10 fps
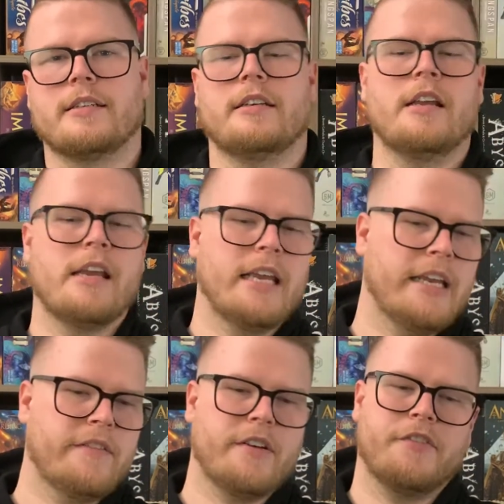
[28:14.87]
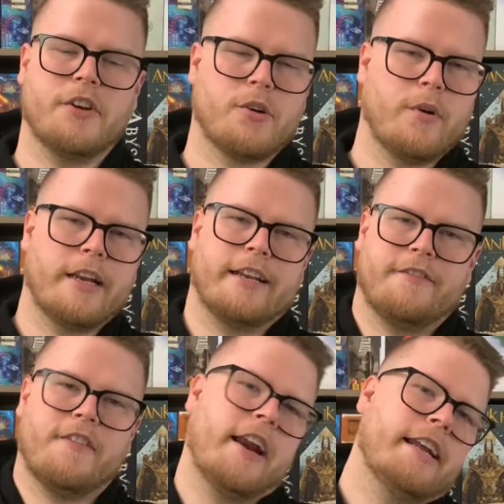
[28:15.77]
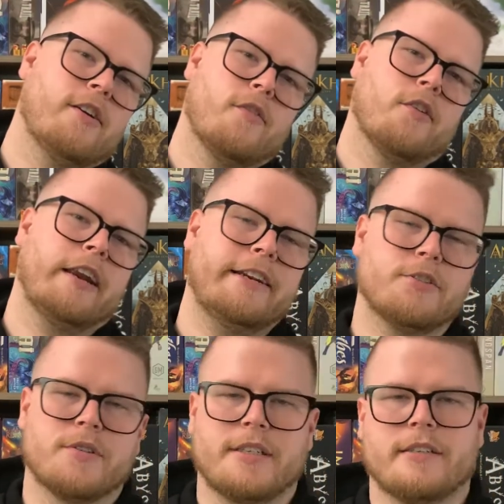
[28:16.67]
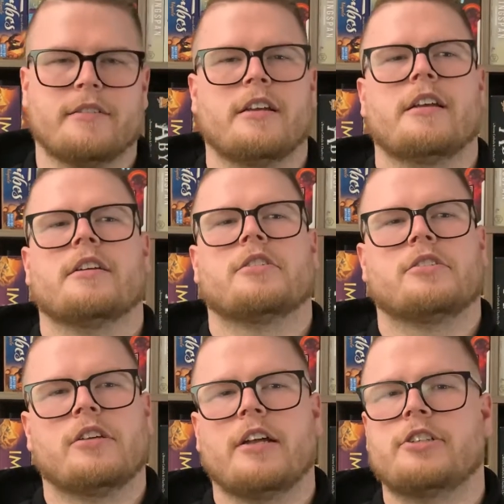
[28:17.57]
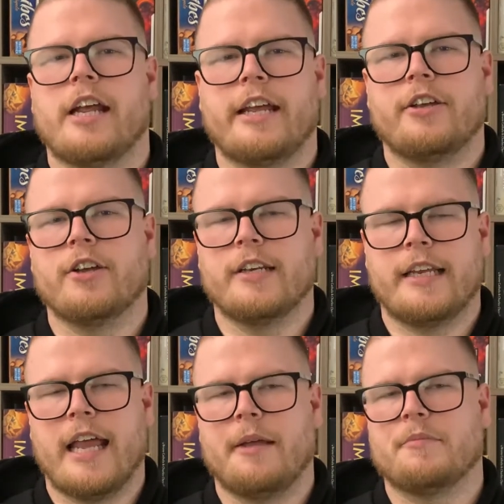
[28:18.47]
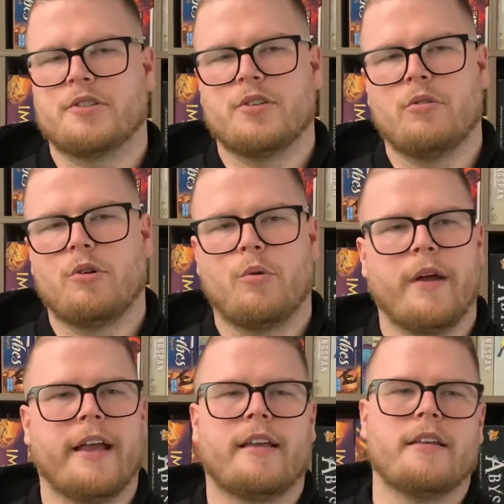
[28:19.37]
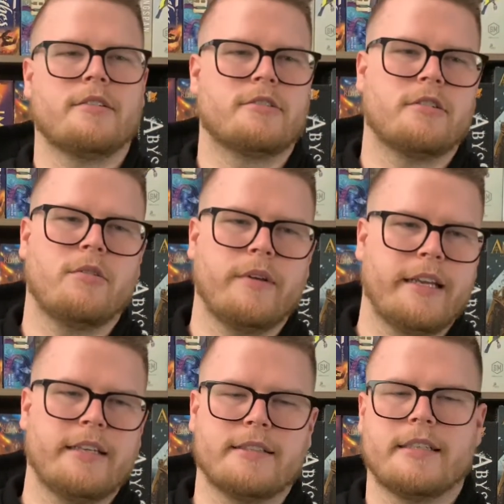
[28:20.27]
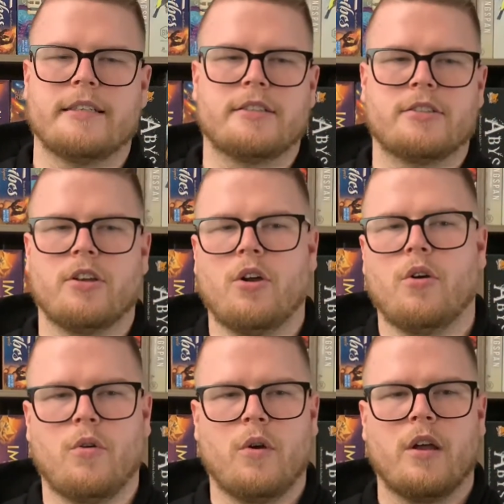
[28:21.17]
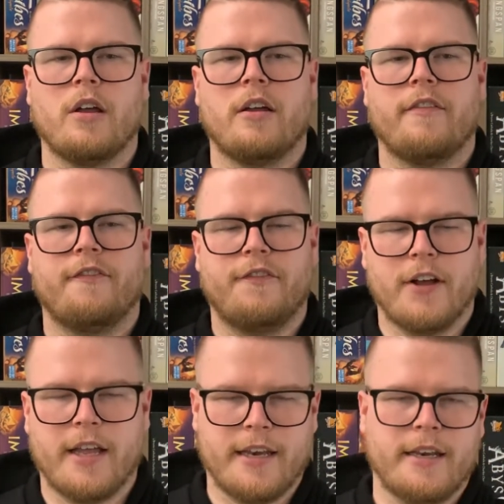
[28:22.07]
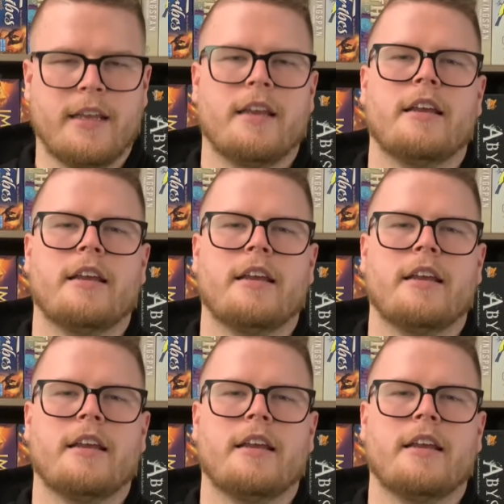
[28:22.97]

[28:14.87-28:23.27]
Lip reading: And even if you're going and fighting over Yggdrasil, such a good game. So quick, so easy, so fun.